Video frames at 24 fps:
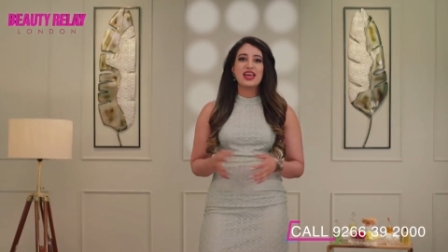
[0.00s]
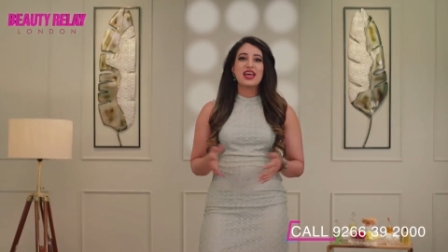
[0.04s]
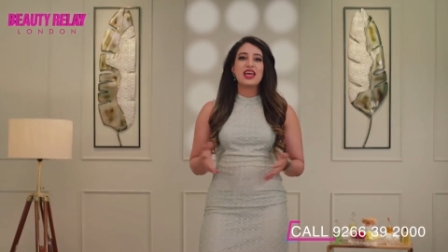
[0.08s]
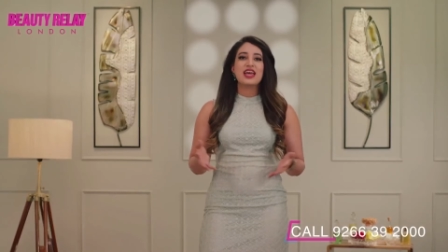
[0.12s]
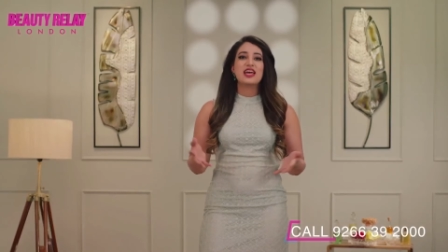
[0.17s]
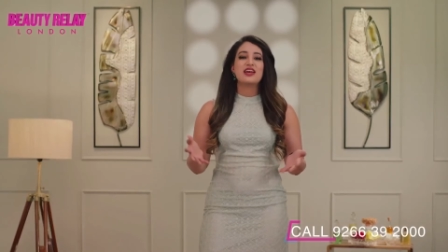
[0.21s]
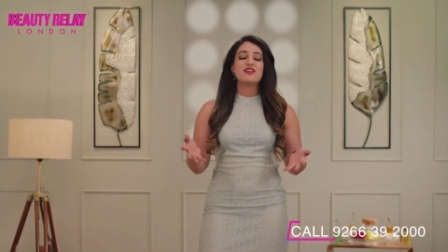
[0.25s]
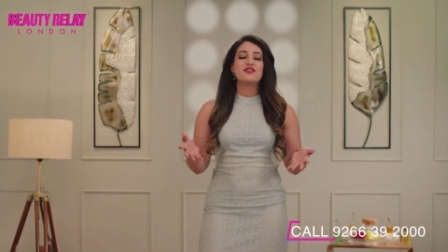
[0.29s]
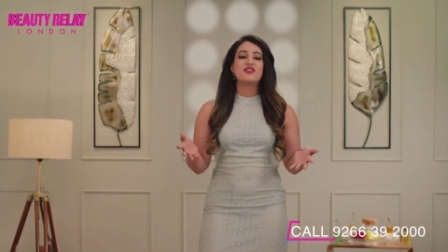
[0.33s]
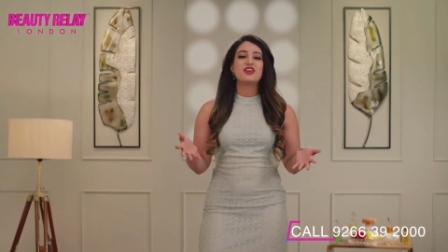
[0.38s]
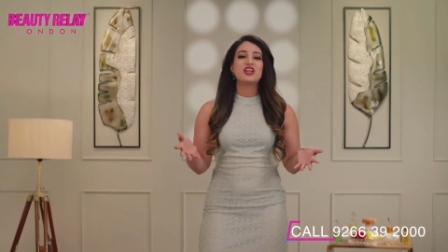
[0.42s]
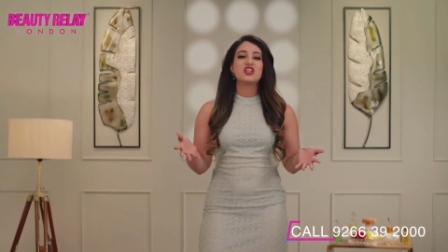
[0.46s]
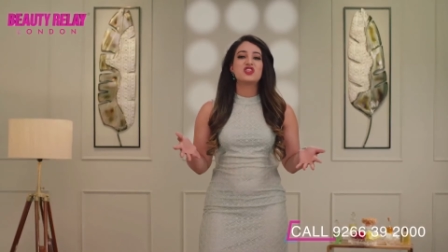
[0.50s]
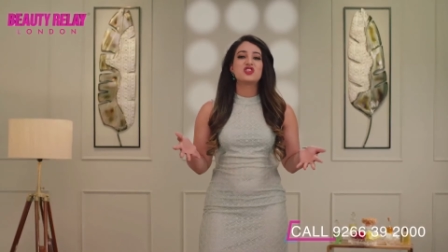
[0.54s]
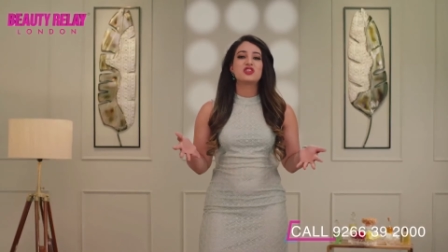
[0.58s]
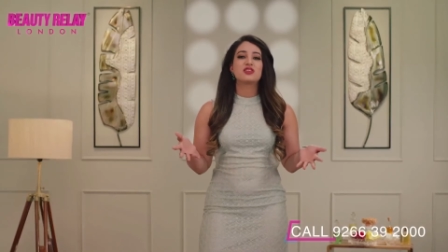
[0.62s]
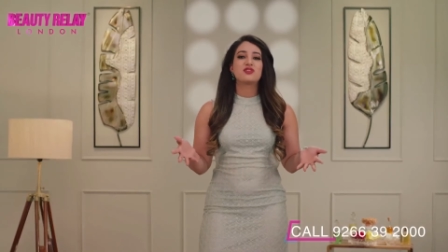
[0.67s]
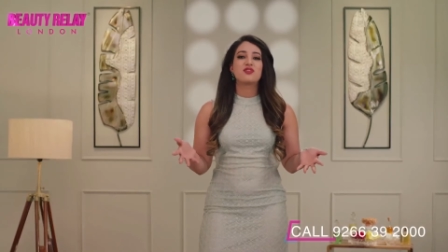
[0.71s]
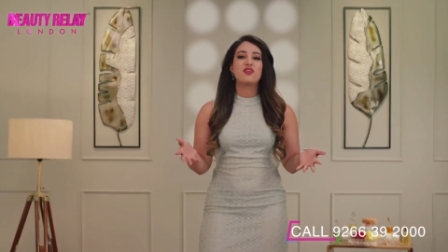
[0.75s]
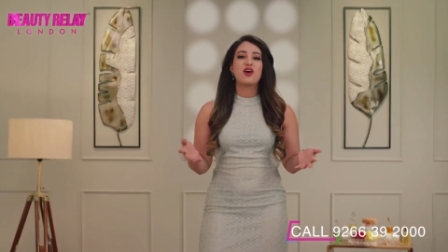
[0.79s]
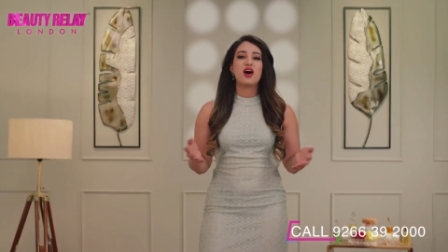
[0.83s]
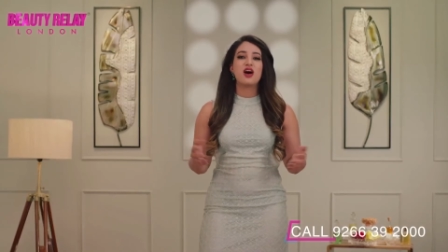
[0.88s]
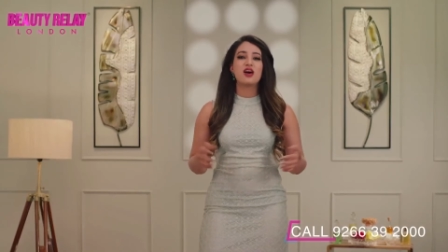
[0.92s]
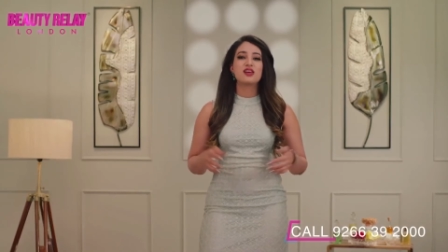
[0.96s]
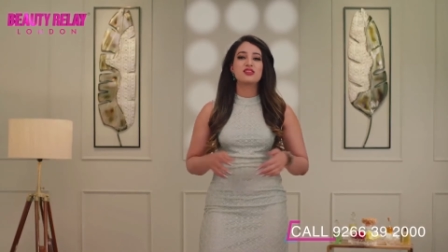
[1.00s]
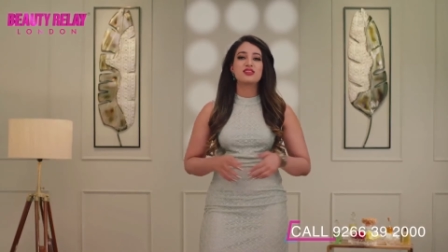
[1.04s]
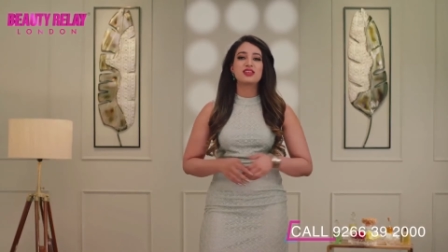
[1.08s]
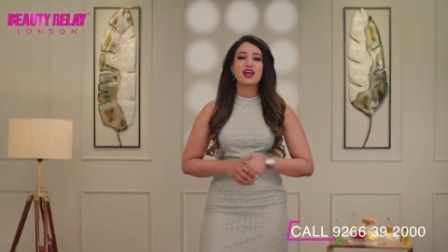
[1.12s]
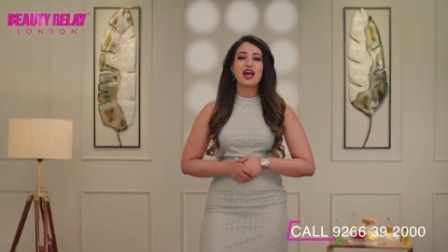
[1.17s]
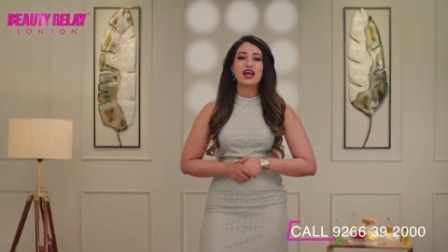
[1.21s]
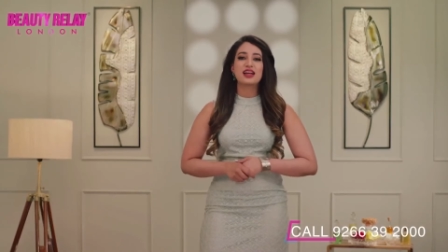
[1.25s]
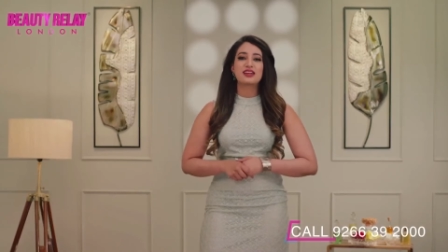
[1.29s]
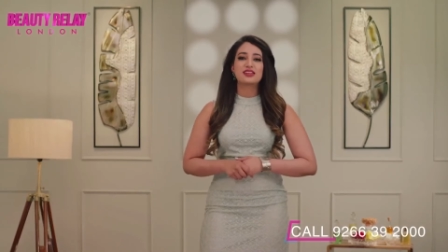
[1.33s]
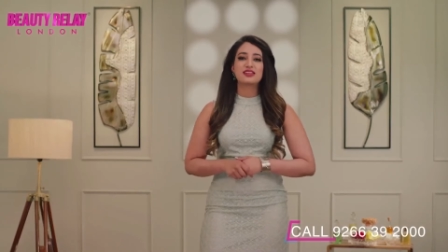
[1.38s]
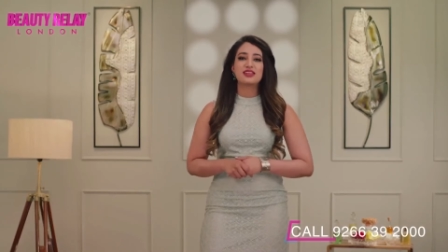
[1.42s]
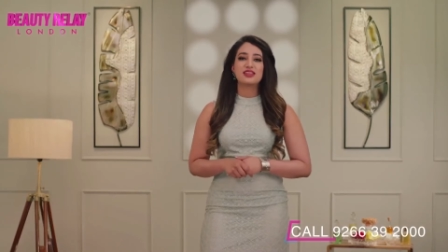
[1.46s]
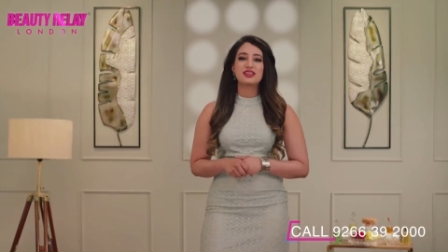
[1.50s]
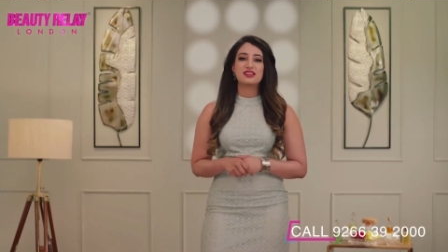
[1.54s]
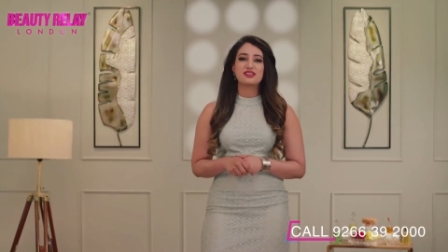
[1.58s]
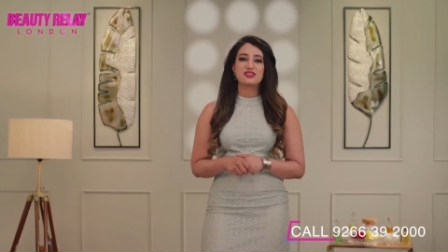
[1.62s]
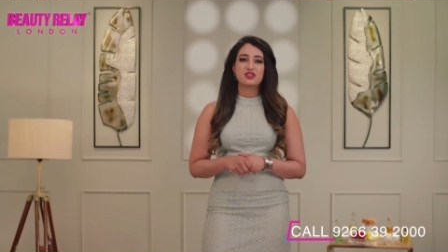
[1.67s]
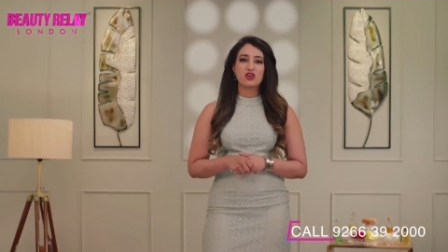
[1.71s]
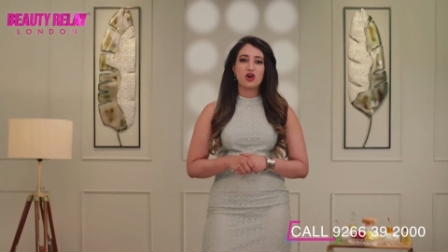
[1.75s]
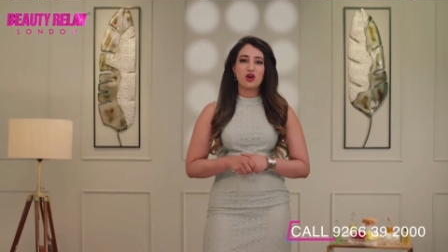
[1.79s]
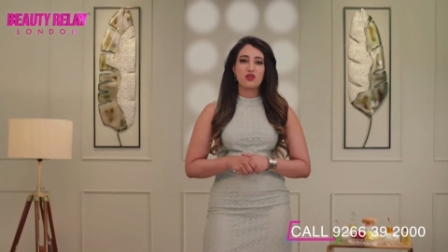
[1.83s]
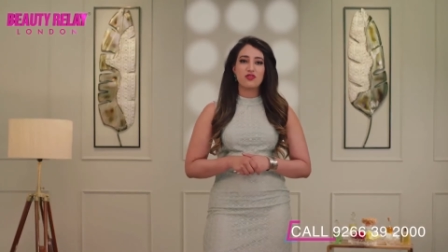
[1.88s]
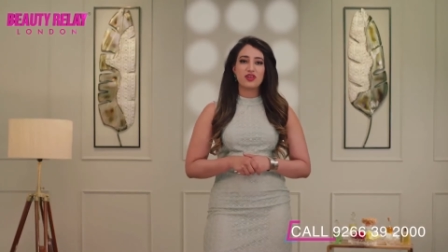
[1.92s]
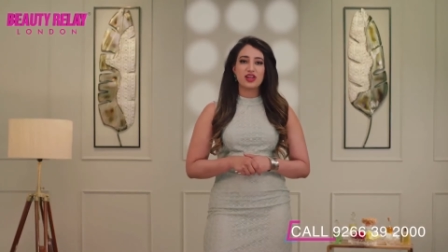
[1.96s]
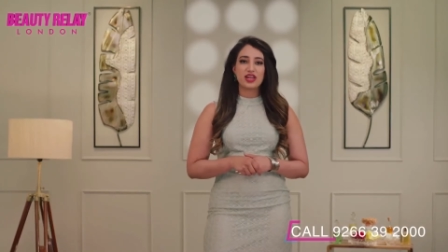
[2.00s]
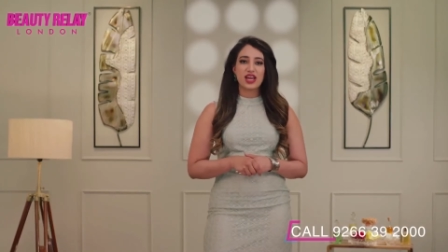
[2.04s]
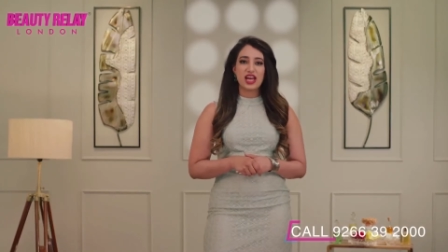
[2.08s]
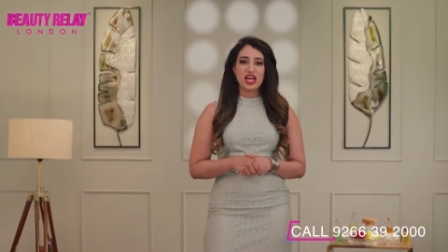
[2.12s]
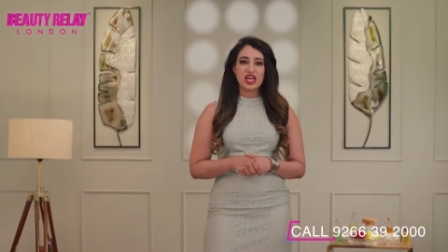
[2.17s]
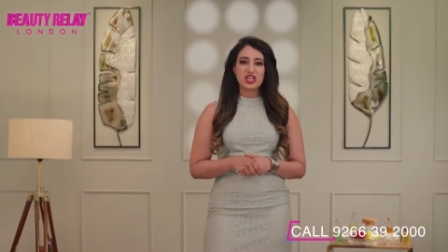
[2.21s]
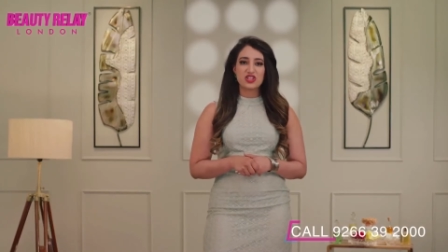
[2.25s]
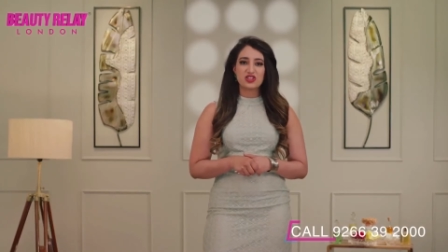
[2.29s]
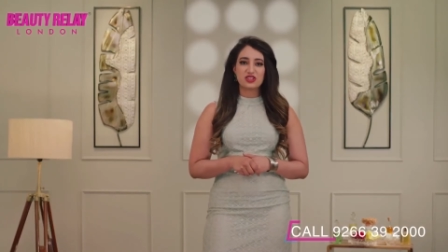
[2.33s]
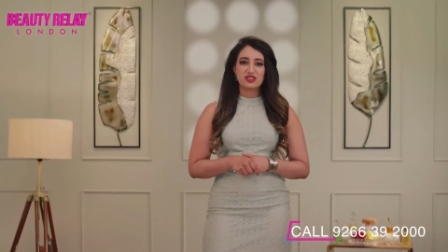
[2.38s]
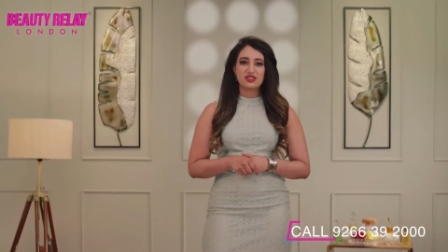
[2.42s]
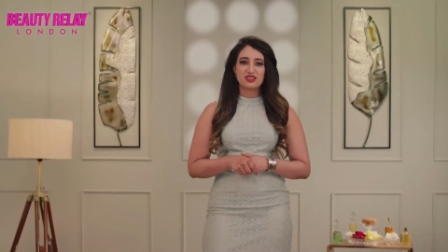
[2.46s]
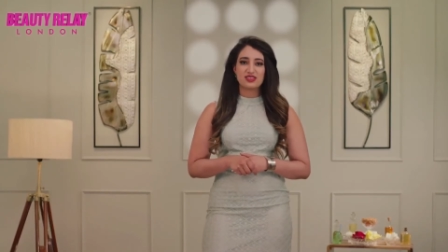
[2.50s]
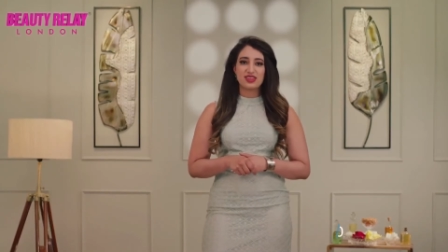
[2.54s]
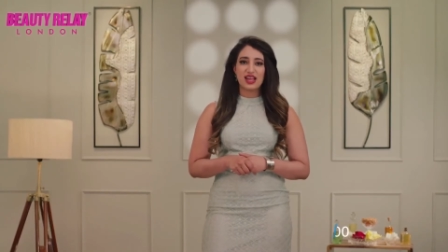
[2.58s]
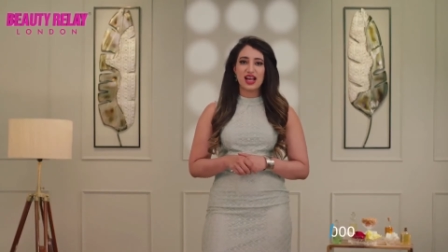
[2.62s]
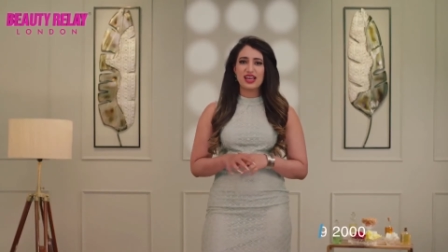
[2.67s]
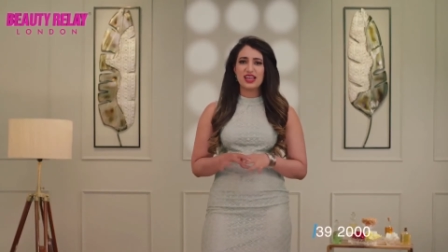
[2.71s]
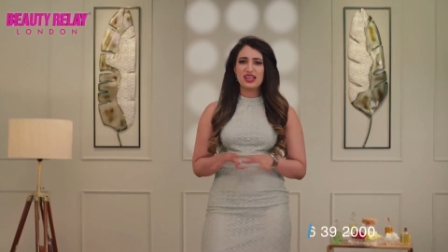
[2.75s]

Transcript: It features fast-acting dissolving agents that